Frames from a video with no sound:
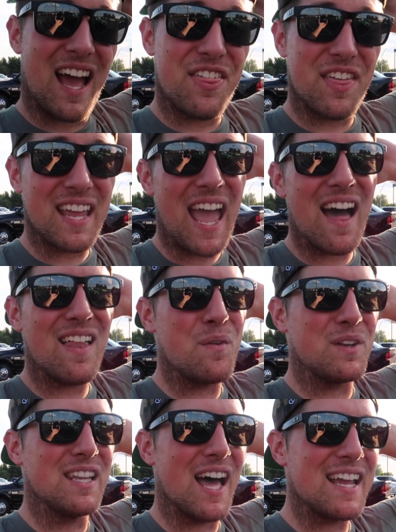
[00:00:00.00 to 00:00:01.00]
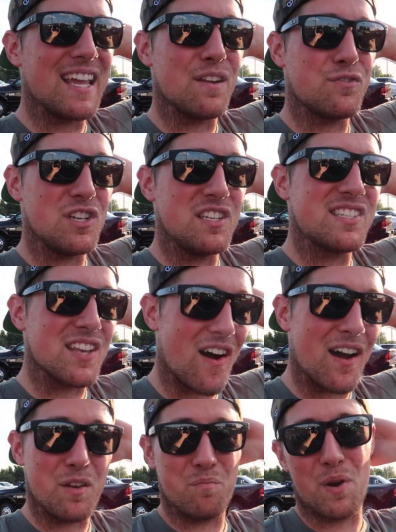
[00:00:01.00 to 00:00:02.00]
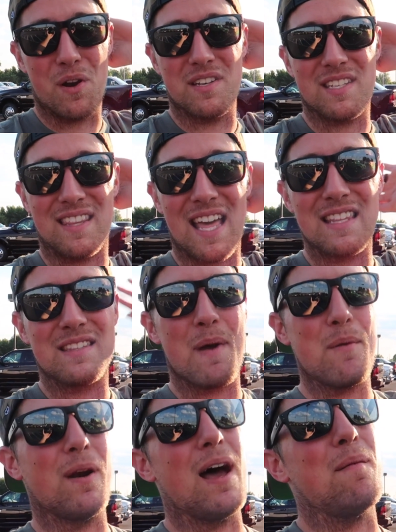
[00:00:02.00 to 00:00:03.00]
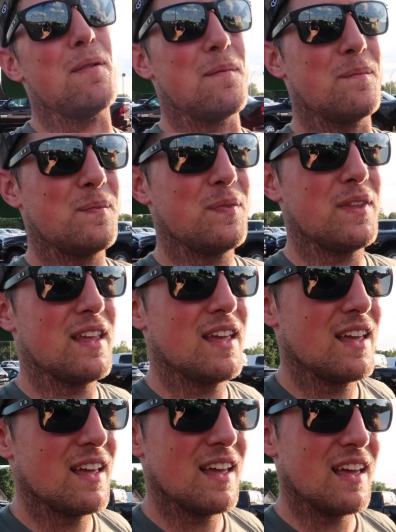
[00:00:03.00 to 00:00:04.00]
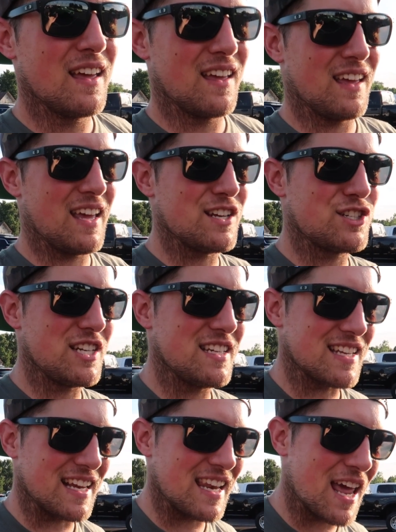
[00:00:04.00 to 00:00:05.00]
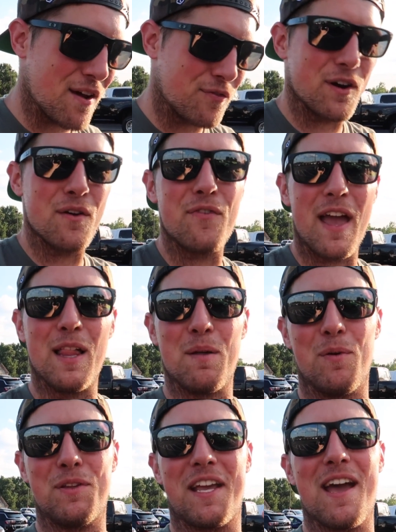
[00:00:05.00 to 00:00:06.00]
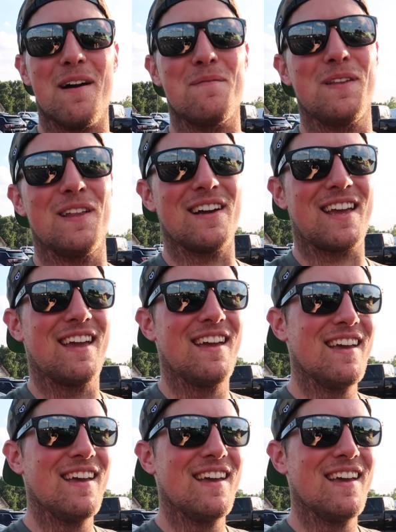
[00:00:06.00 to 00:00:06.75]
I think Hallie would like it if she saw it in person. That's my problem. Is she's like never available to come look